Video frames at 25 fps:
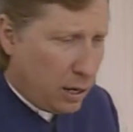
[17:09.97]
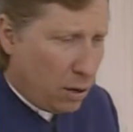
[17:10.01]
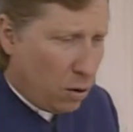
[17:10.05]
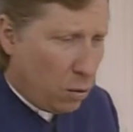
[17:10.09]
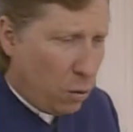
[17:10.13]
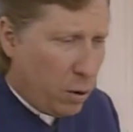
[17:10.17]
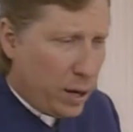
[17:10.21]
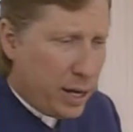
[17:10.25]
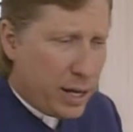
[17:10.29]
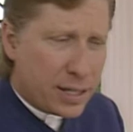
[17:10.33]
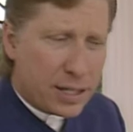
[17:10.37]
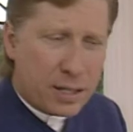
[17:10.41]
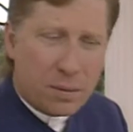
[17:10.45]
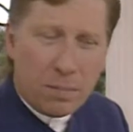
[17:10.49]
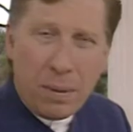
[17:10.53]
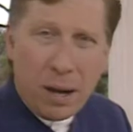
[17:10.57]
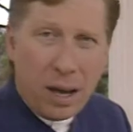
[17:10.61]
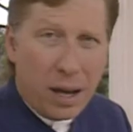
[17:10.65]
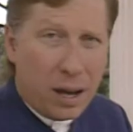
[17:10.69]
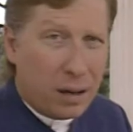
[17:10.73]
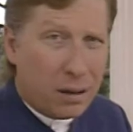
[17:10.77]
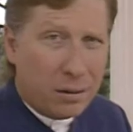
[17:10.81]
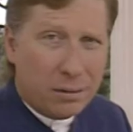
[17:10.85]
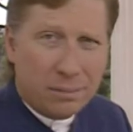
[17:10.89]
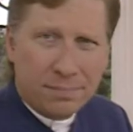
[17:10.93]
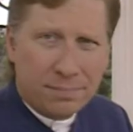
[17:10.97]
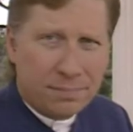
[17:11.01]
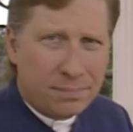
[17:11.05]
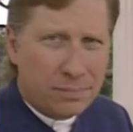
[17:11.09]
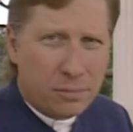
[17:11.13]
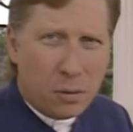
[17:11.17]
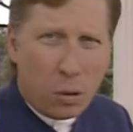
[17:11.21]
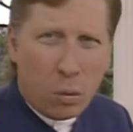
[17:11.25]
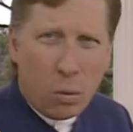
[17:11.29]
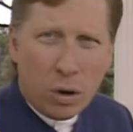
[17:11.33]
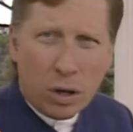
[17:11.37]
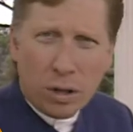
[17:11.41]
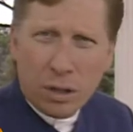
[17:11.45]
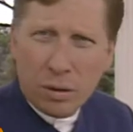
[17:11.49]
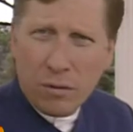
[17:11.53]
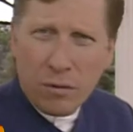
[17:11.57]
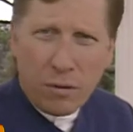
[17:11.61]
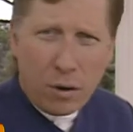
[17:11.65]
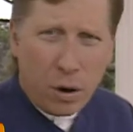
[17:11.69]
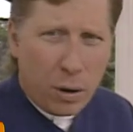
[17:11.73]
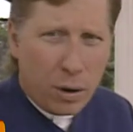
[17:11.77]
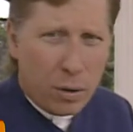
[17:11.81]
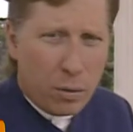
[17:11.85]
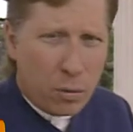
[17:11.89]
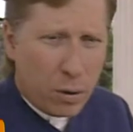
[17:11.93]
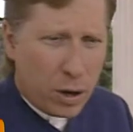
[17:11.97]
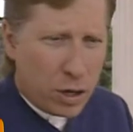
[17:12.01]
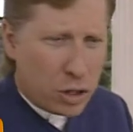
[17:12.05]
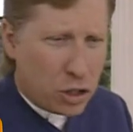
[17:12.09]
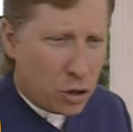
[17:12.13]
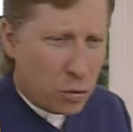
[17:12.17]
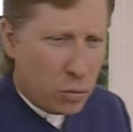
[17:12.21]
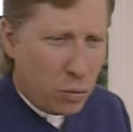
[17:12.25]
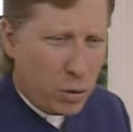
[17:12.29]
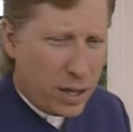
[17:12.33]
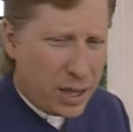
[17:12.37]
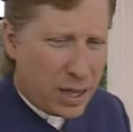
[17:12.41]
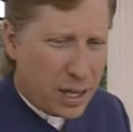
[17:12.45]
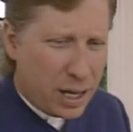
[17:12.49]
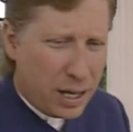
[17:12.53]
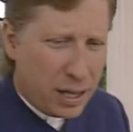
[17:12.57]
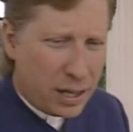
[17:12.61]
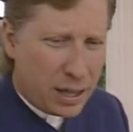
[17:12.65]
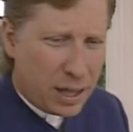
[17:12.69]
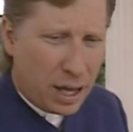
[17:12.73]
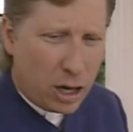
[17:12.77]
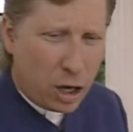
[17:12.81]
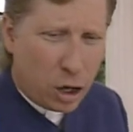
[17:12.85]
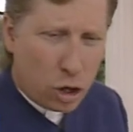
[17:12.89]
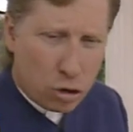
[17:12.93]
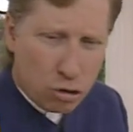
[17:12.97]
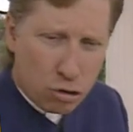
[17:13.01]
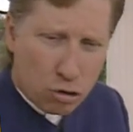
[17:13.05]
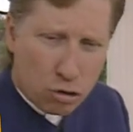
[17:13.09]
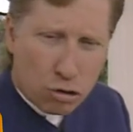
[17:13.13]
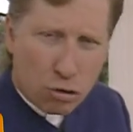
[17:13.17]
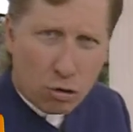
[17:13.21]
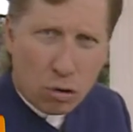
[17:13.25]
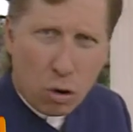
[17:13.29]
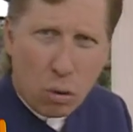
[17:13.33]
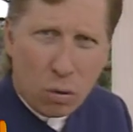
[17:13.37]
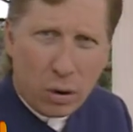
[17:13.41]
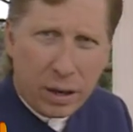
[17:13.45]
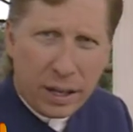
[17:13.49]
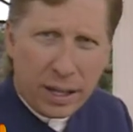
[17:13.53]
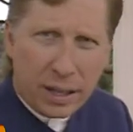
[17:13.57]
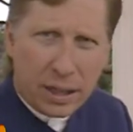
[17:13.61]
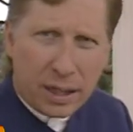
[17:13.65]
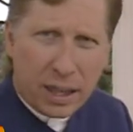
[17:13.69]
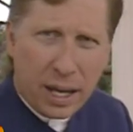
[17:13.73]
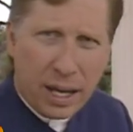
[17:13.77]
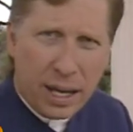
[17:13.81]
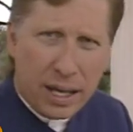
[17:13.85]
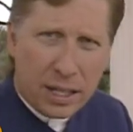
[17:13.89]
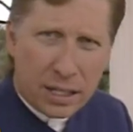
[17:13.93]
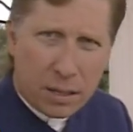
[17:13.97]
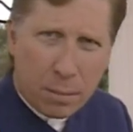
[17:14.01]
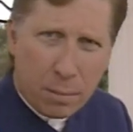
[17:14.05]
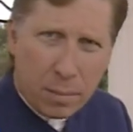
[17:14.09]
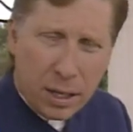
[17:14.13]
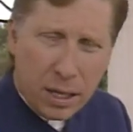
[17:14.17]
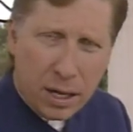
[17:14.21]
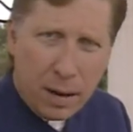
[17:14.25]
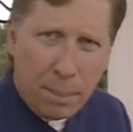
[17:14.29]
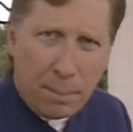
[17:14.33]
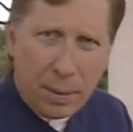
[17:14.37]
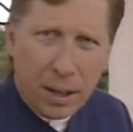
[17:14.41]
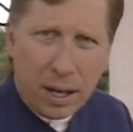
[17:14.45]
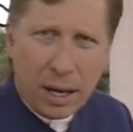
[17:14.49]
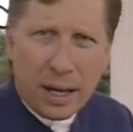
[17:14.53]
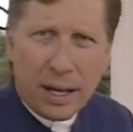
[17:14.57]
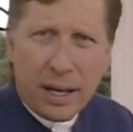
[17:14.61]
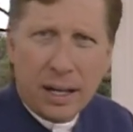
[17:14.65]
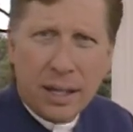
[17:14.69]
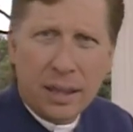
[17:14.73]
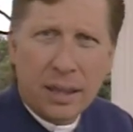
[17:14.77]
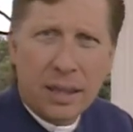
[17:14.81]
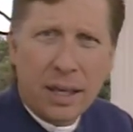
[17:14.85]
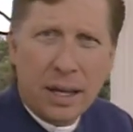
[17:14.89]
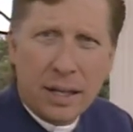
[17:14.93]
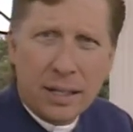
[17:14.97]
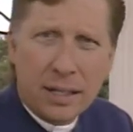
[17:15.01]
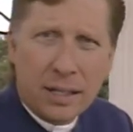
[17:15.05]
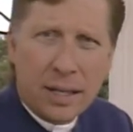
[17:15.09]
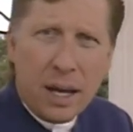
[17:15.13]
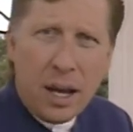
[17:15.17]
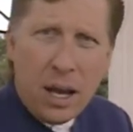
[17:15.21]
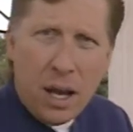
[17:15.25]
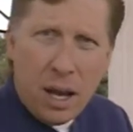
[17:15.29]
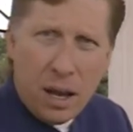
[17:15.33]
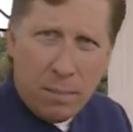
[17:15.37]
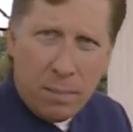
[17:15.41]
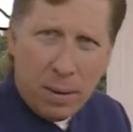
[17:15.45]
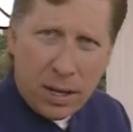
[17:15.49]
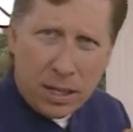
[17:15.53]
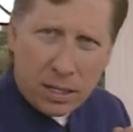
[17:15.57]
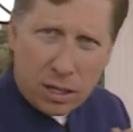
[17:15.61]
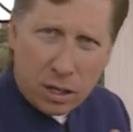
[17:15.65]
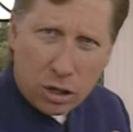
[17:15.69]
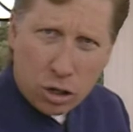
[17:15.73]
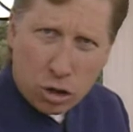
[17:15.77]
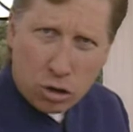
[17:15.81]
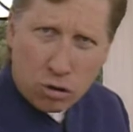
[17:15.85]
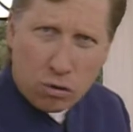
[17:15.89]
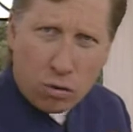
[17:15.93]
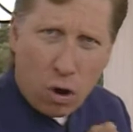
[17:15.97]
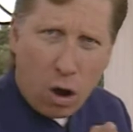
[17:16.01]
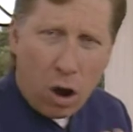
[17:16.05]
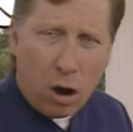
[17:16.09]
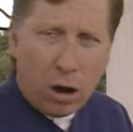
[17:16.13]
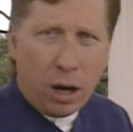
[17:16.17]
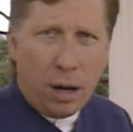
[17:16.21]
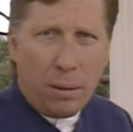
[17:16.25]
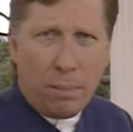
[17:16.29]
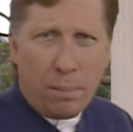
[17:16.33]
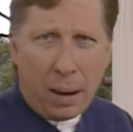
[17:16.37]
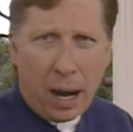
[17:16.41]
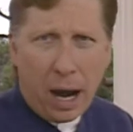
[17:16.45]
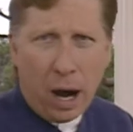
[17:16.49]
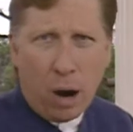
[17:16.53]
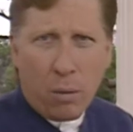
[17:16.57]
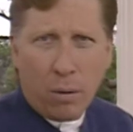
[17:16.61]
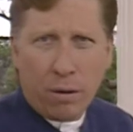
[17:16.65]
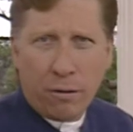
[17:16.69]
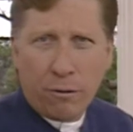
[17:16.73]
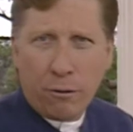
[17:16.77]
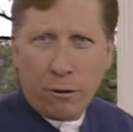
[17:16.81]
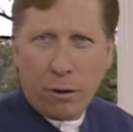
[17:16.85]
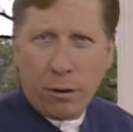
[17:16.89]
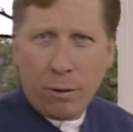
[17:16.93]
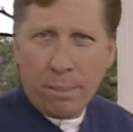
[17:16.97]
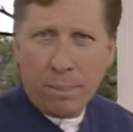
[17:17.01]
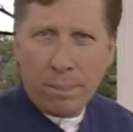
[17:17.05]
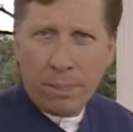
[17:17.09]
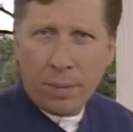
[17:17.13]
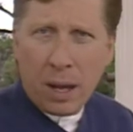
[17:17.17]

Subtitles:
We as men, we're very rigid. We think that controlling things and manipulating things makes us strong and powerful.